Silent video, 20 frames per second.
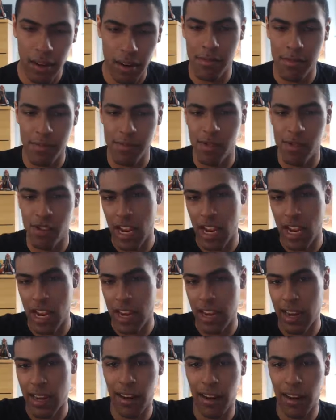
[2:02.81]
Arms
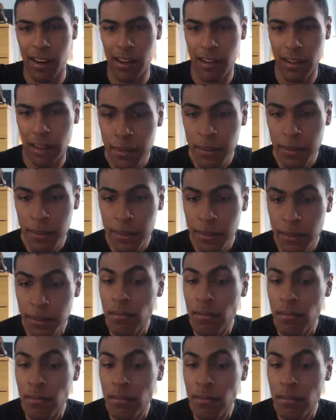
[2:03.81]
shaking it off.